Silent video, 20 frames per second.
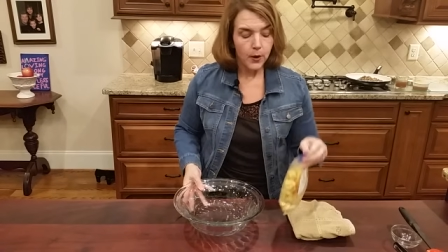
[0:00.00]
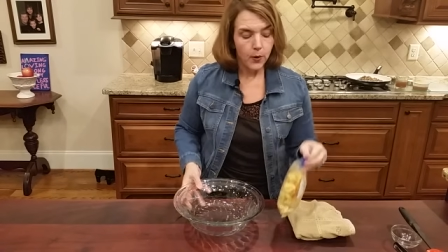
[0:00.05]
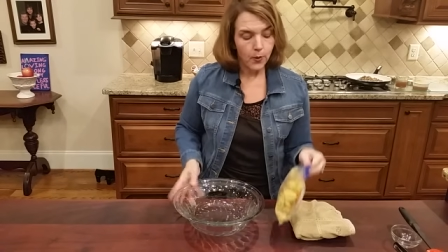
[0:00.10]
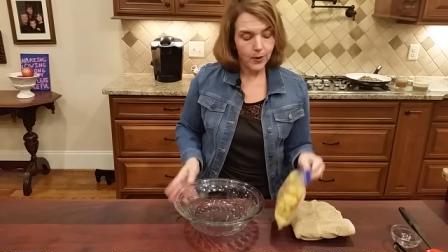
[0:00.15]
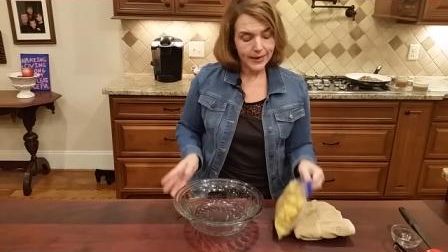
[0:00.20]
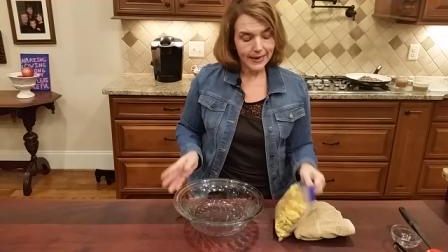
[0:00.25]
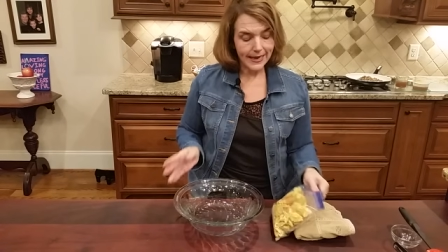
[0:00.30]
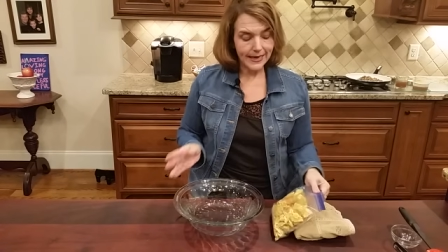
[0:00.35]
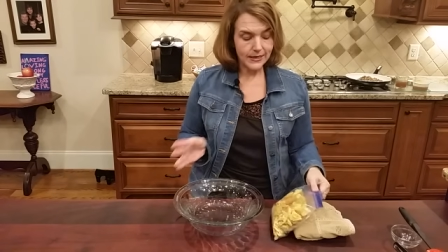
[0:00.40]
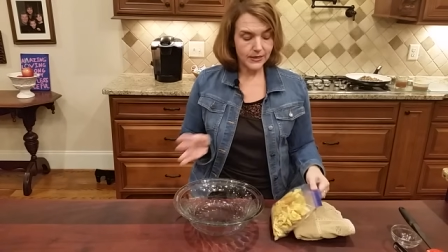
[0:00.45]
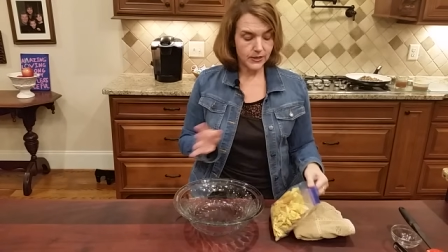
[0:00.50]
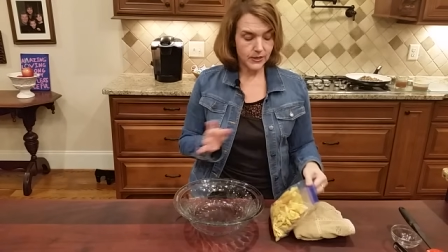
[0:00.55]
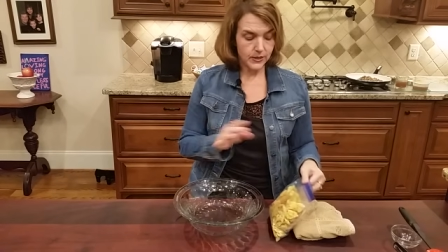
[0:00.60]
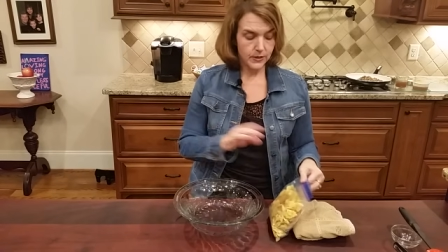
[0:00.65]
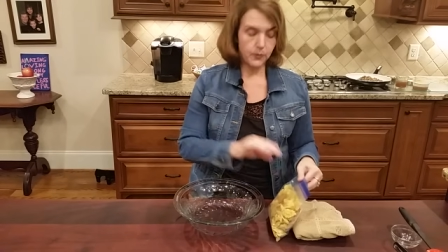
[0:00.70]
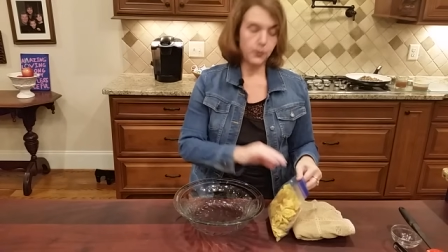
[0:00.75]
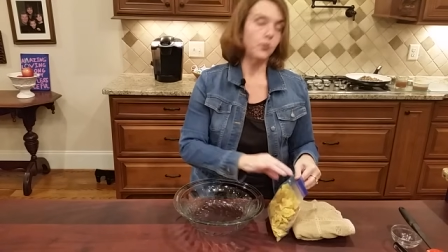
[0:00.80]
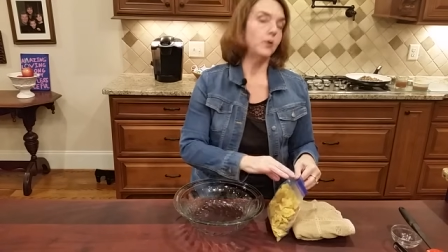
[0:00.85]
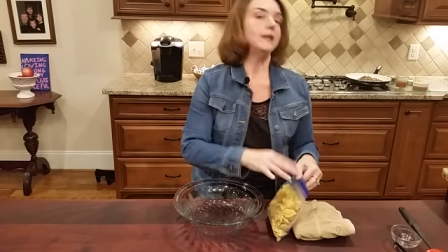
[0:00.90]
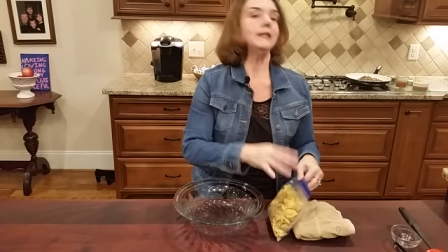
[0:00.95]
What I
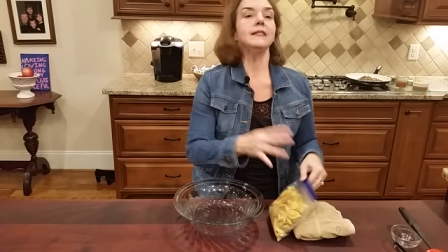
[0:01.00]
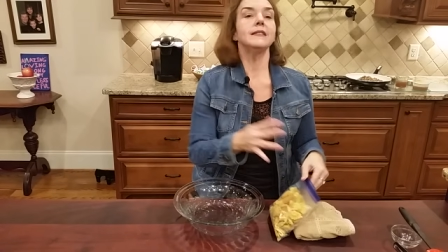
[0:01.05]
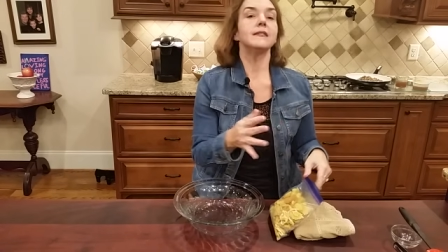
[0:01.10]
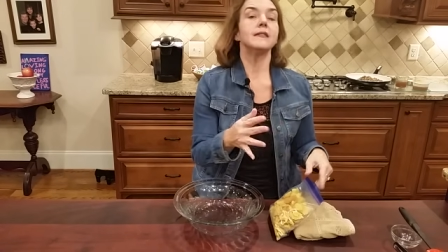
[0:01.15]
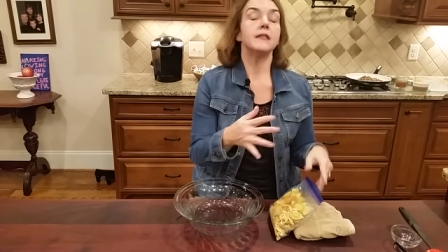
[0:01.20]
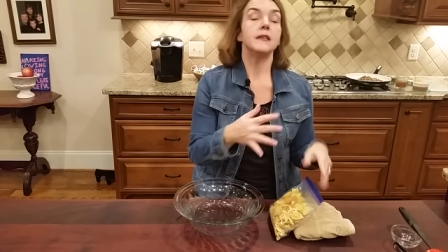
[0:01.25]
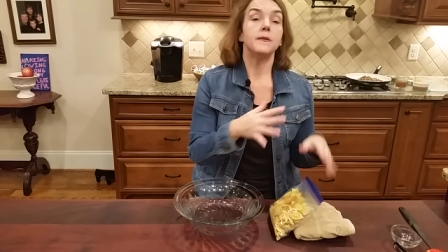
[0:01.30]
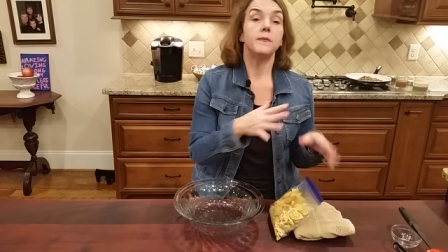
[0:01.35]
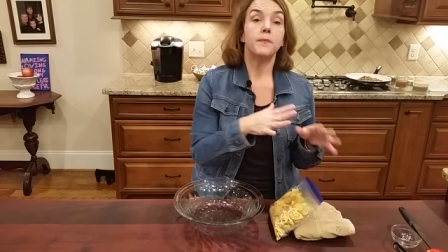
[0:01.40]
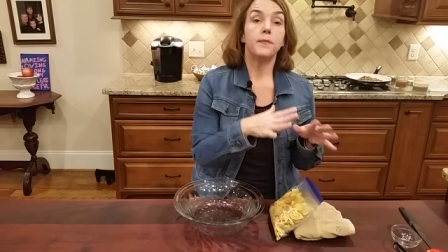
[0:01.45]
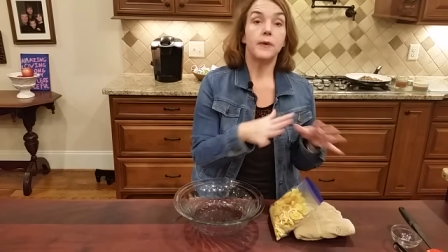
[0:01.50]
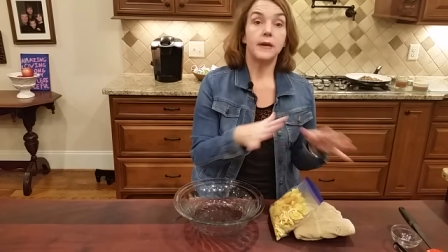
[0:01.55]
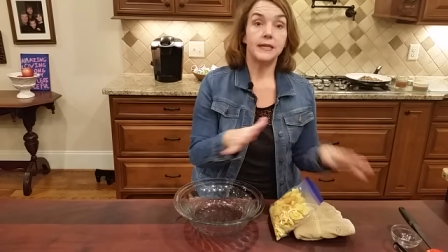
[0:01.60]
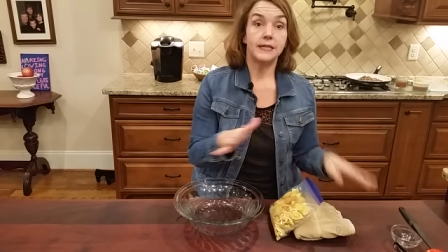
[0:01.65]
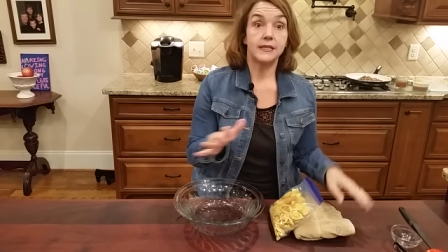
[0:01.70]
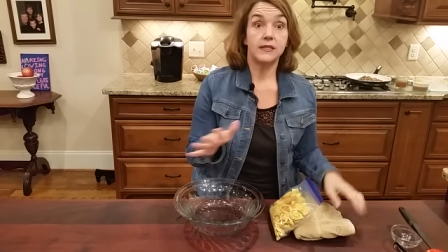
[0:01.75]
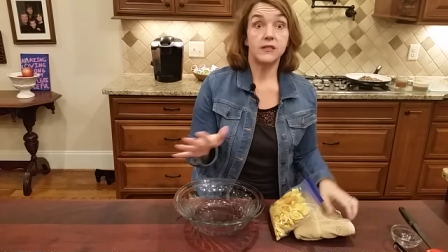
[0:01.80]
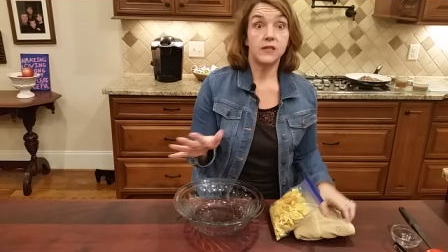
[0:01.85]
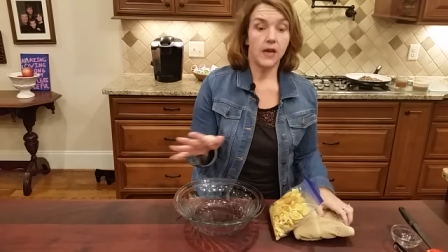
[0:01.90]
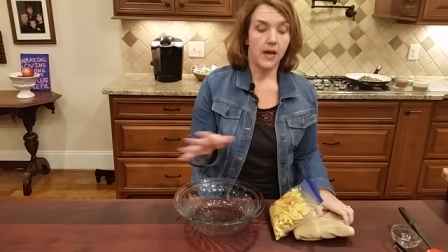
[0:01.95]
do, once the
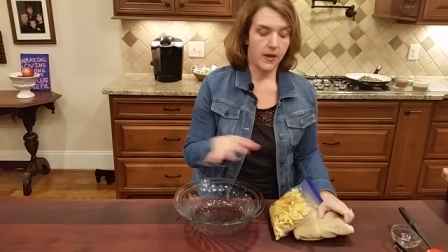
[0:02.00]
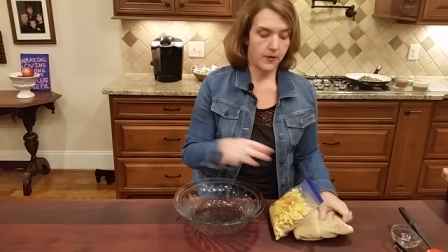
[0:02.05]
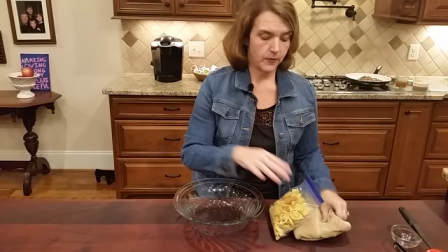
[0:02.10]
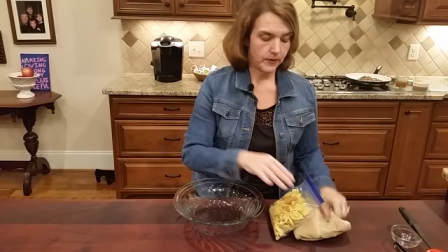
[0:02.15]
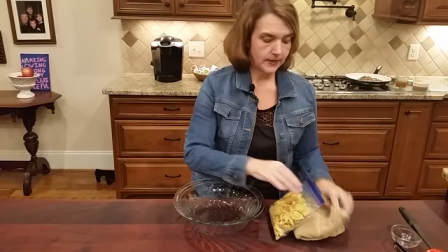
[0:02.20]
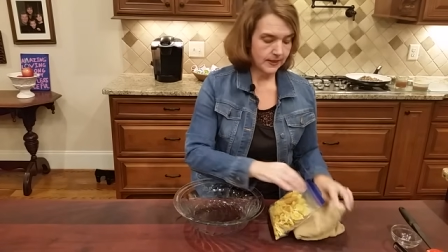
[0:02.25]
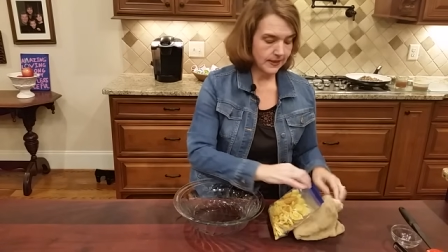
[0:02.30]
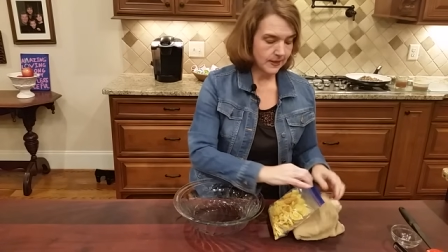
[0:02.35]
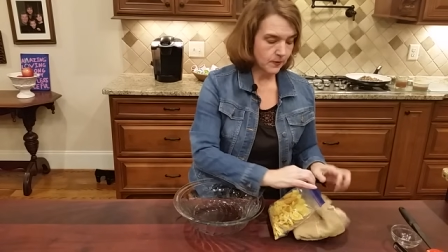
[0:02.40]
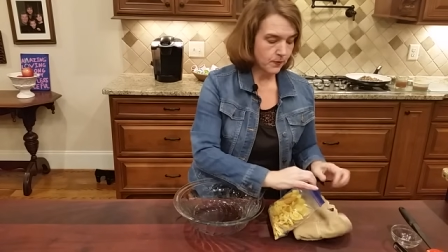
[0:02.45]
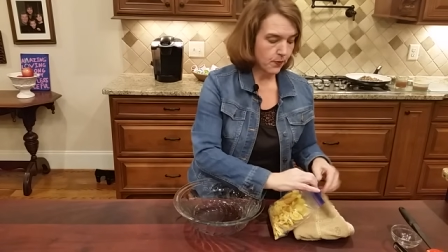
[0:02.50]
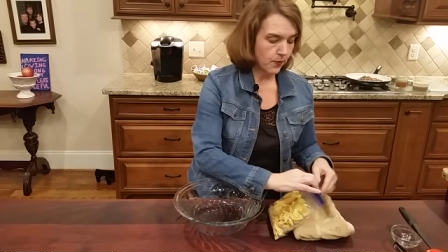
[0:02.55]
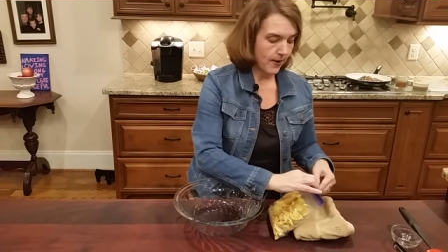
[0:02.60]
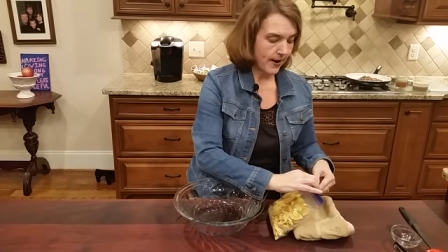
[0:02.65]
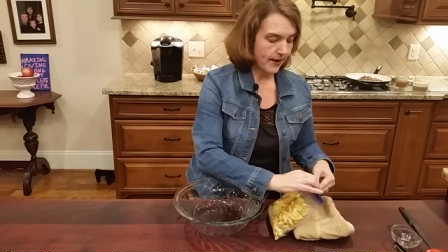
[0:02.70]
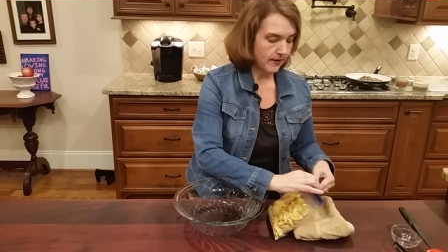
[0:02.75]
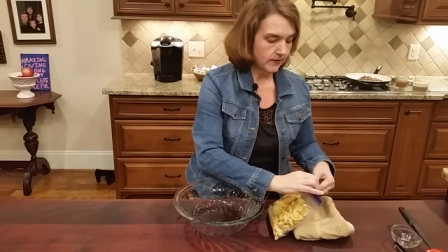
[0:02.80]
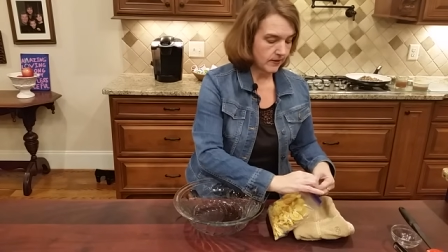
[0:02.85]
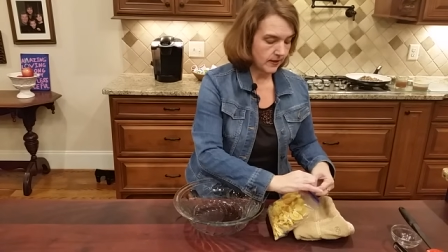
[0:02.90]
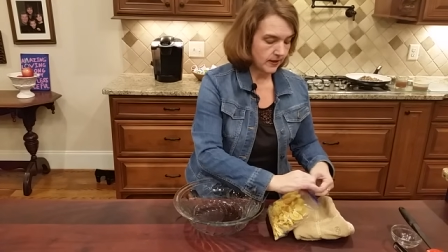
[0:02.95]
it's done, once it's
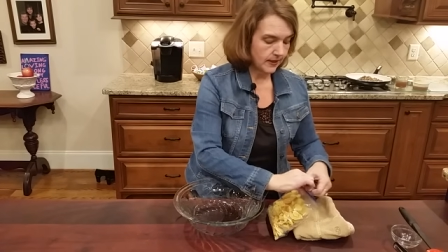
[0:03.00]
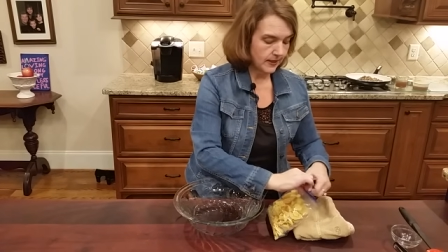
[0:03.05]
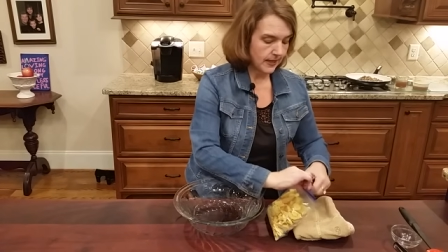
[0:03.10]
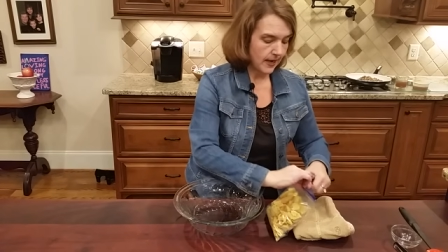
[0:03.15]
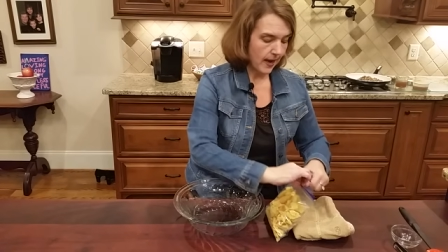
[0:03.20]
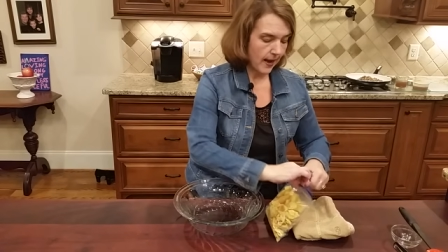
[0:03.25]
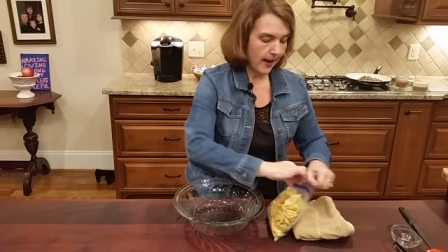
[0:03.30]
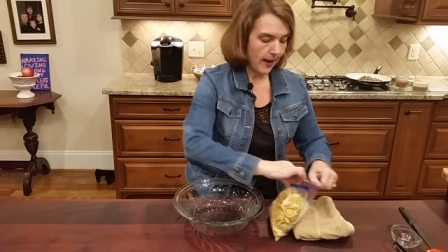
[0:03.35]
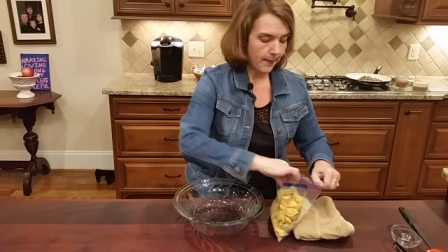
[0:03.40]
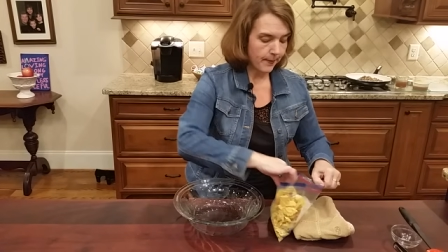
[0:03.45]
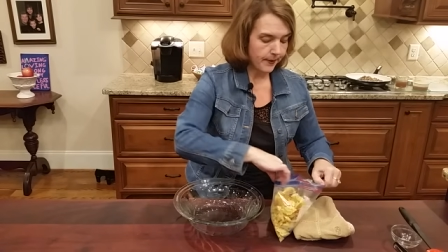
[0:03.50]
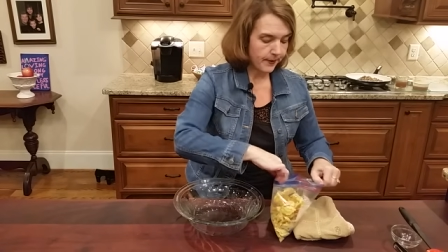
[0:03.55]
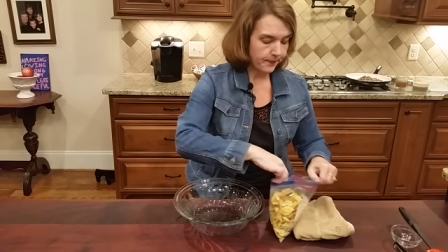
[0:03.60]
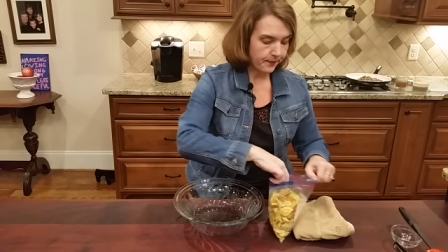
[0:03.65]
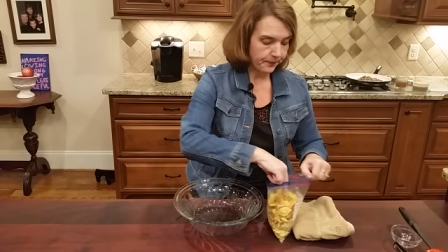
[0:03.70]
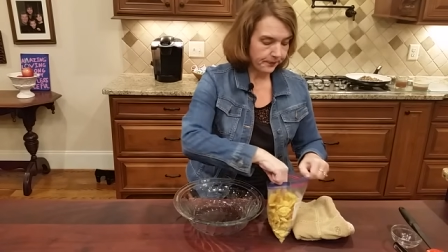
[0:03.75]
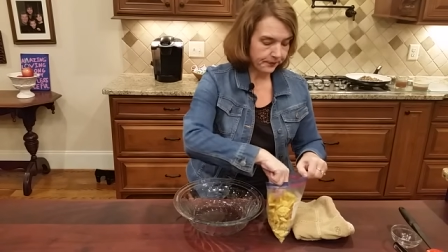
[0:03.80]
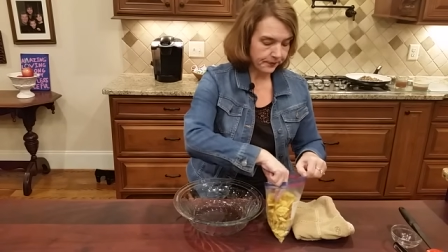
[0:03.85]
browned on top,